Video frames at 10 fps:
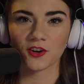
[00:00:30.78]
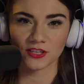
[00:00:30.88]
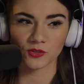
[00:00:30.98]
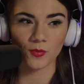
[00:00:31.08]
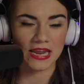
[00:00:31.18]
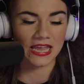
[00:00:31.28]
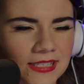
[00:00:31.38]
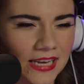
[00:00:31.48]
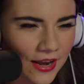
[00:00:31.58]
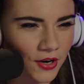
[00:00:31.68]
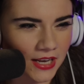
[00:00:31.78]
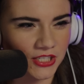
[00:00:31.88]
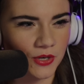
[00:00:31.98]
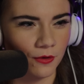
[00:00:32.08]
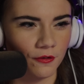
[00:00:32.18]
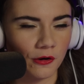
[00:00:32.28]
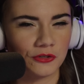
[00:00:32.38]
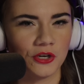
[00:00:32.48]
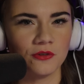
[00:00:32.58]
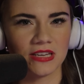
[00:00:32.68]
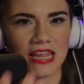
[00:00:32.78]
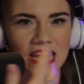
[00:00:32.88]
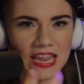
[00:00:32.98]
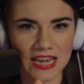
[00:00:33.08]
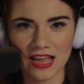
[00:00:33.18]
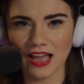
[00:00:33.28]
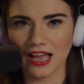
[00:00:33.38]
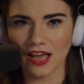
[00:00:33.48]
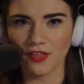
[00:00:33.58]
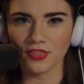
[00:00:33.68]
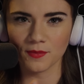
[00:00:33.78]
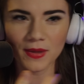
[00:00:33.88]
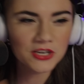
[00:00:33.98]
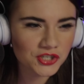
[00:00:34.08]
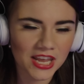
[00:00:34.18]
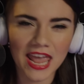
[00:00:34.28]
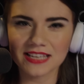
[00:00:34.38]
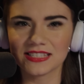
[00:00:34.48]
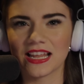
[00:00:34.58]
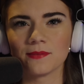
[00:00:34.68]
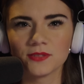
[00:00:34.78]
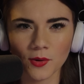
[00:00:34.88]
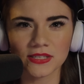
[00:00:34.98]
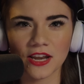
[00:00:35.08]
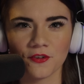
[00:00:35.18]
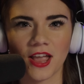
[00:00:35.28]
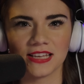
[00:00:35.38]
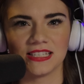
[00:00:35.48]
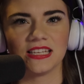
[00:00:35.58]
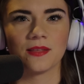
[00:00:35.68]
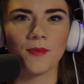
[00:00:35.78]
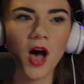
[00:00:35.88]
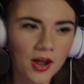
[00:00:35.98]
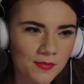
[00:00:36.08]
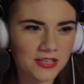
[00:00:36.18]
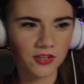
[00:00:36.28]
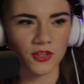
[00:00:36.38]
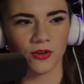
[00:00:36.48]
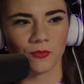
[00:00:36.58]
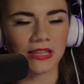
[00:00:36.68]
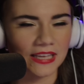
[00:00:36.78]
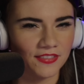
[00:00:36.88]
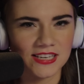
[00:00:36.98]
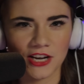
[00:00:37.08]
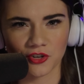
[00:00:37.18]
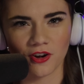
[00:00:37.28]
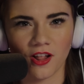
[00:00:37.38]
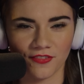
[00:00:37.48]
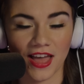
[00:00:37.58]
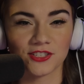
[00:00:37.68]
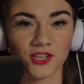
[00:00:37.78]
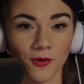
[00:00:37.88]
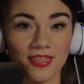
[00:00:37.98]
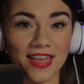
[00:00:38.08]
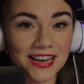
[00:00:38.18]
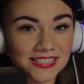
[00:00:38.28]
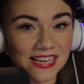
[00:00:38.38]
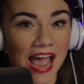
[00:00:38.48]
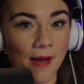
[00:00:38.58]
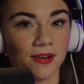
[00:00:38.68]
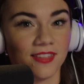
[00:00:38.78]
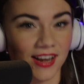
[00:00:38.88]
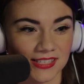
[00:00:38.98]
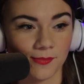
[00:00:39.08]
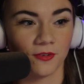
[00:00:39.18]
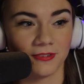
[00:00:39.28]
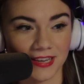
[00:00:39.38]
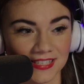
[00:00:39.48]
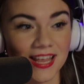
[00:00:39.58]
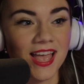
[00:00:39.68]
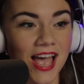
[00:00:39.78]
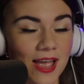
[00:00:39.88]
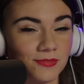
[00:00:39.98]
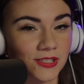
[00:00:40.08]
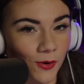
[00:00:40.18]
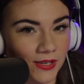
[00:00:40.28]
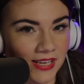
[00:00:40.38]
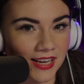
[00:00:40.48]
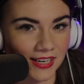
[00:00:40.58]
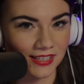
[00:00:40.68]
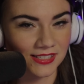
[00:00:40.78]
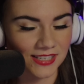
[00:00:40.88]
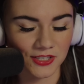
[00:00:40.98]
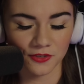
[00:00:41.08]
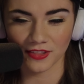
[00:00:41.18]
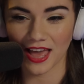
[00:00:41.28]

later this week because I never got to do a photo shoot in uh, the binge kits, and I'm so excited for you guys to see them on me so you can really get the texture and all of that. So that is going to happen in the next couple of weeks. I'm so excited. Stay tuned for